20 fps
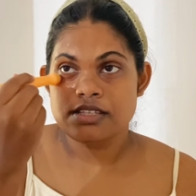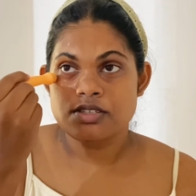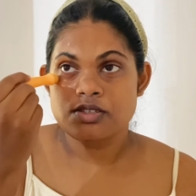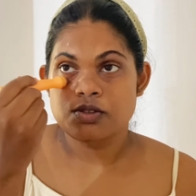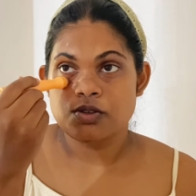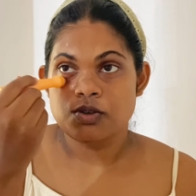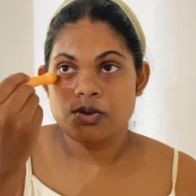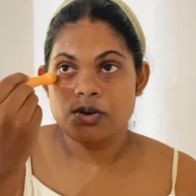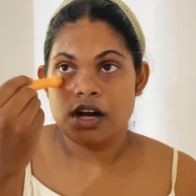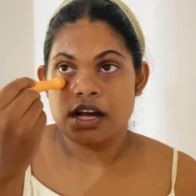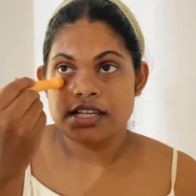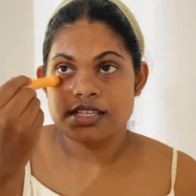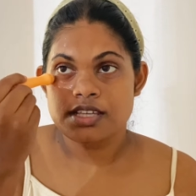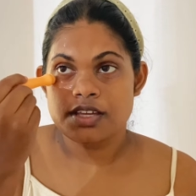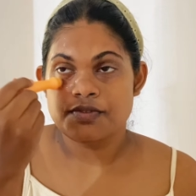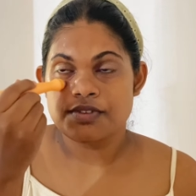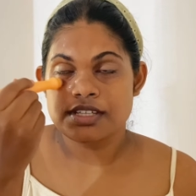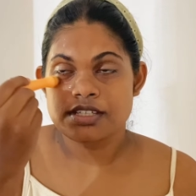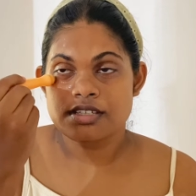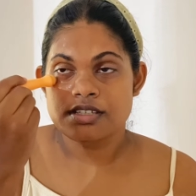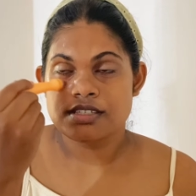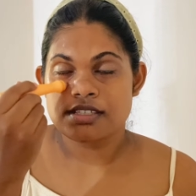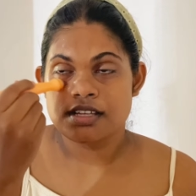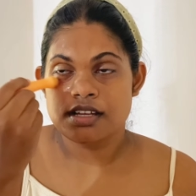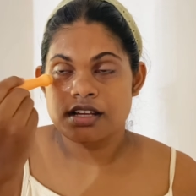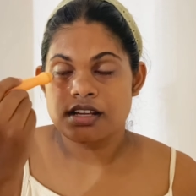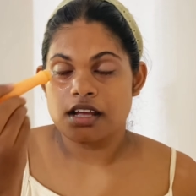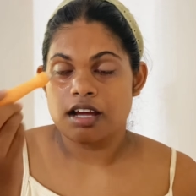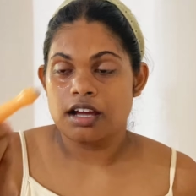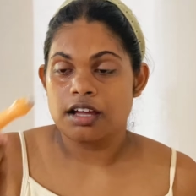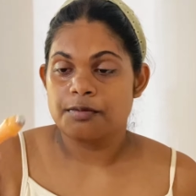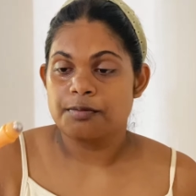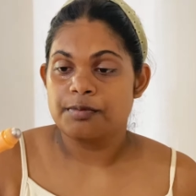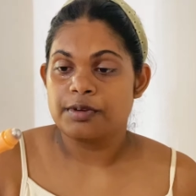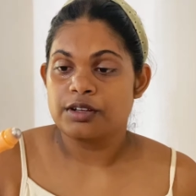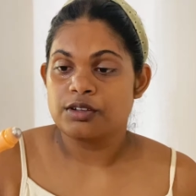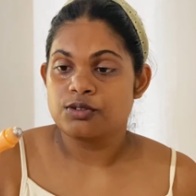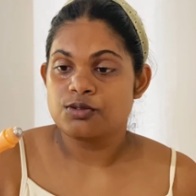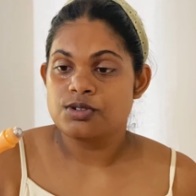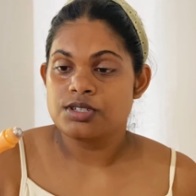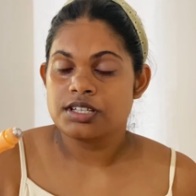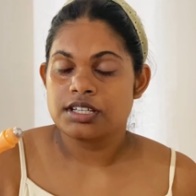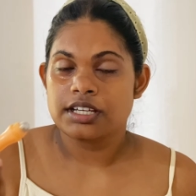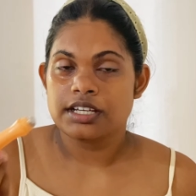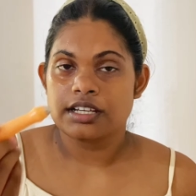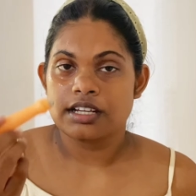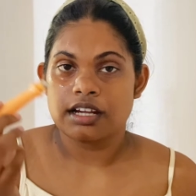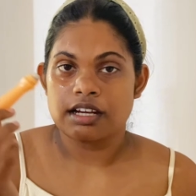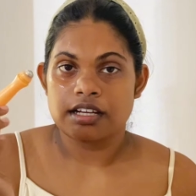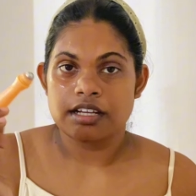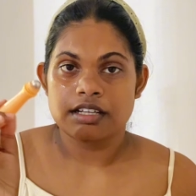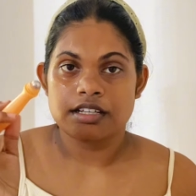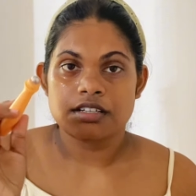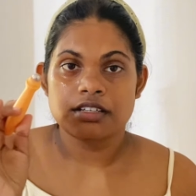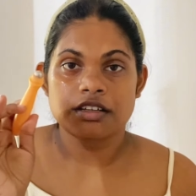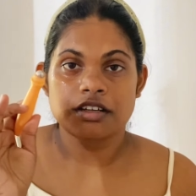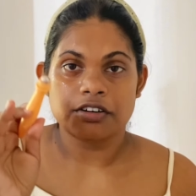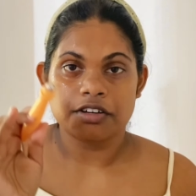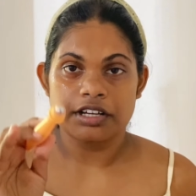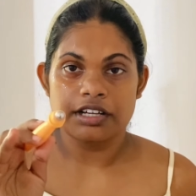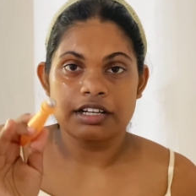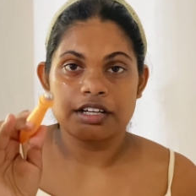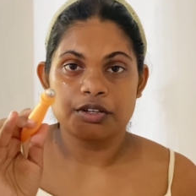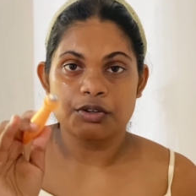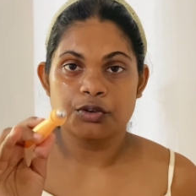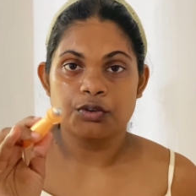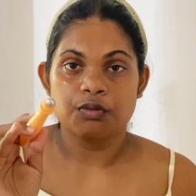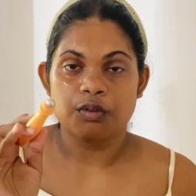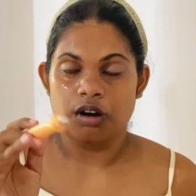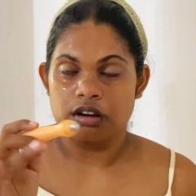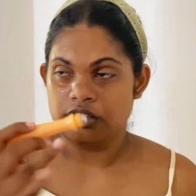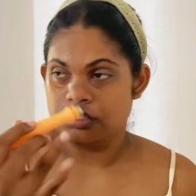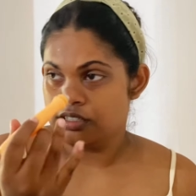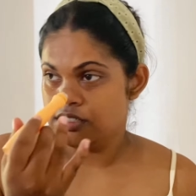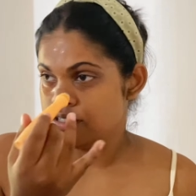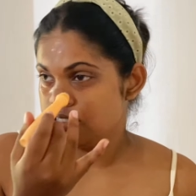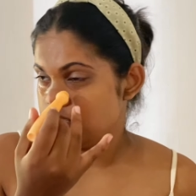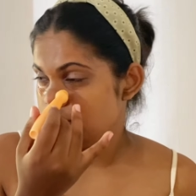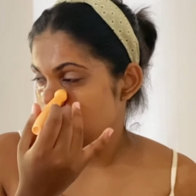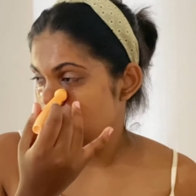So ever since that, I've been using it and it really do wonders.